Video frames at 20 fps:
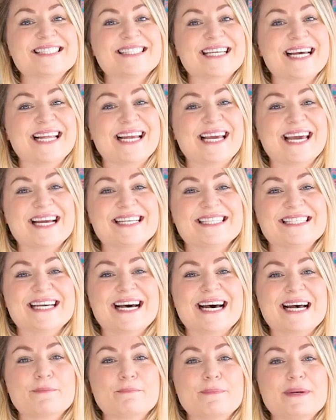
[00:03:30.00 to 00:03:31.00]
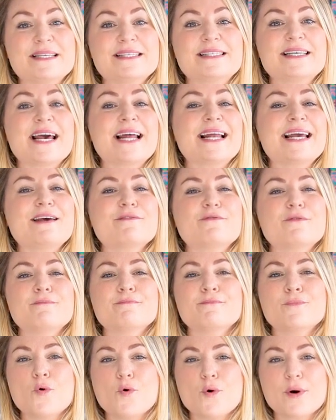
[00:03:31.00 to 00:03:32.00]
Delegated admins get
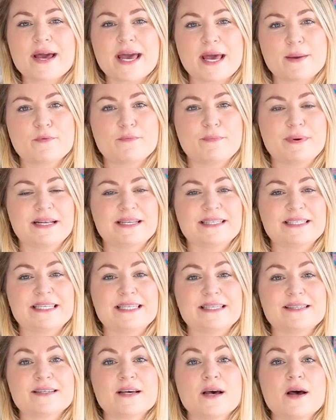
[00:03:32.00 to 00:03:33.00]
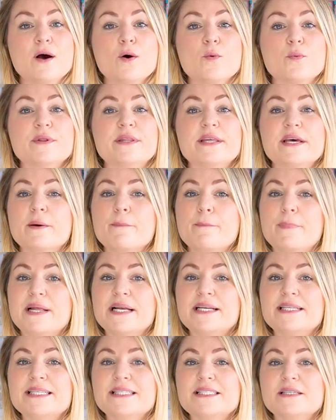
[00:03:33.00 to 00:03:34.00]
even more capabilities with the
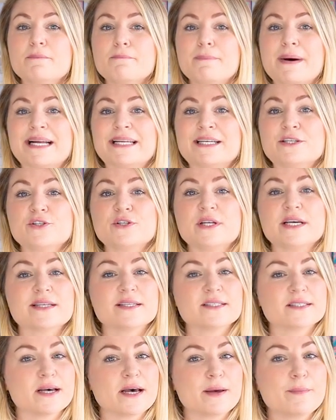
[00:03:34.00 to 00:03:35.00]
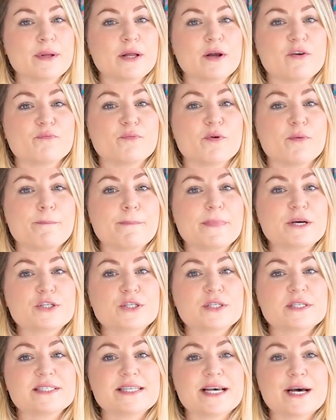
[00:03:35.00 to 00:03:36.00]
ability to manage the assignment of
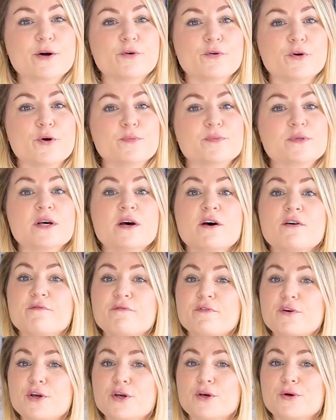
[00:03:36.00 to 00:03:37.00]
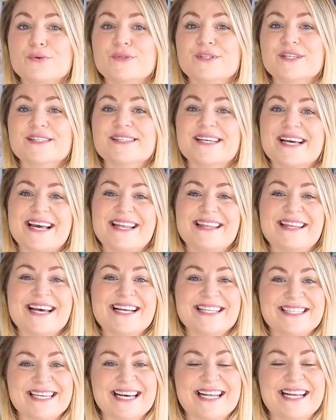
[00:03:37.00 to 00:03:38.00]
permission set groups for users in
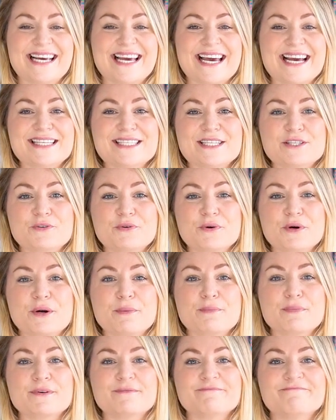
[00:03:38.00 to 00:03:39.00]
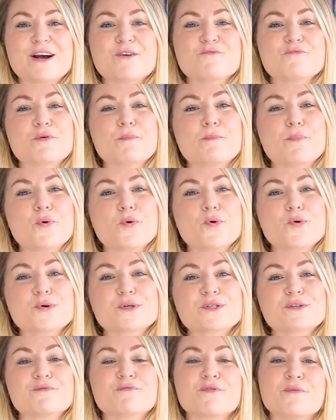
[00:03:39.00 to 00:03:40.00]
their delegated group.
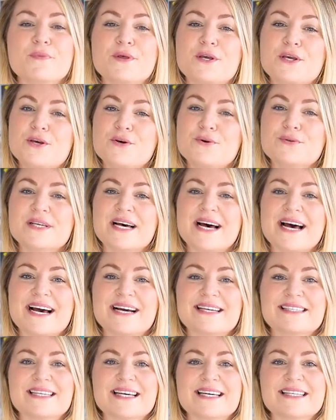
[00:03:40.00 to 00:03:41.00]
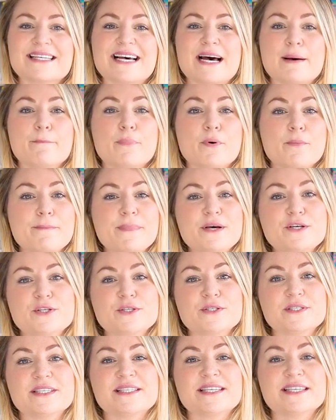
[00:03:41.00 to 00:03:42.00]
Reports from the User Access and
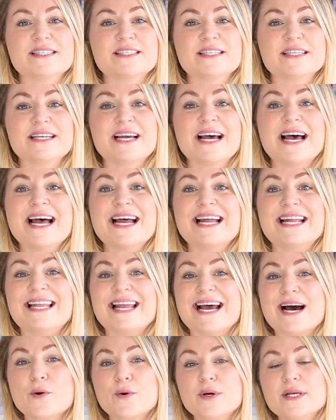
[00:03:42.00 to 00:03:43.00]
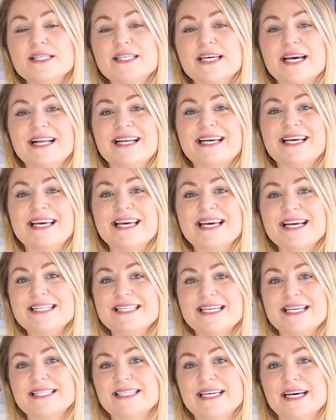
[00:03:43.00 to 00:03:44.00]
Permissions Assistant now contain key
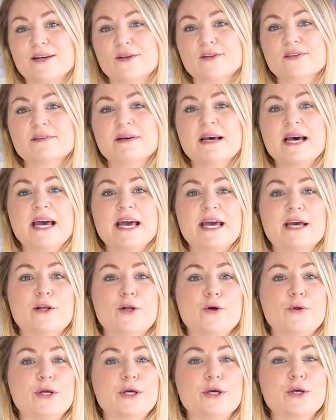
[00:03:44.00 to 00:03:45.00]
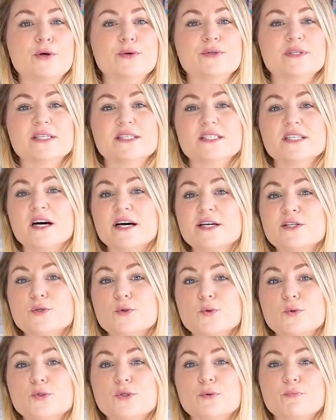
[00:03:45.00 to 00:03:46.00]
details, including users'
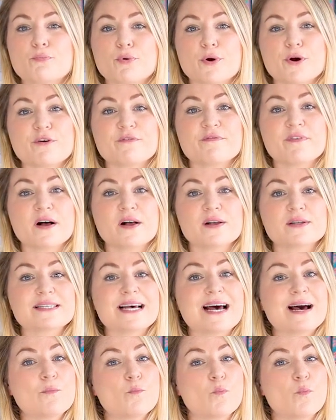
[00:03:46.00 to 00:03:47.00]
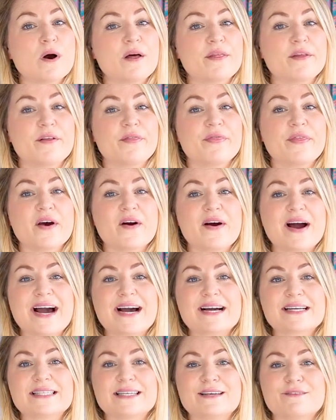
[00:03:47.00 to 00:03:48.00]
titles, profiles, and whether they're
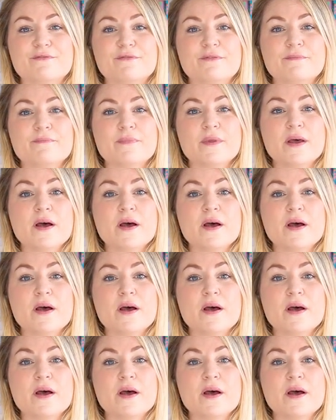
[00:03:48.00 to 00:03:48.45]
active.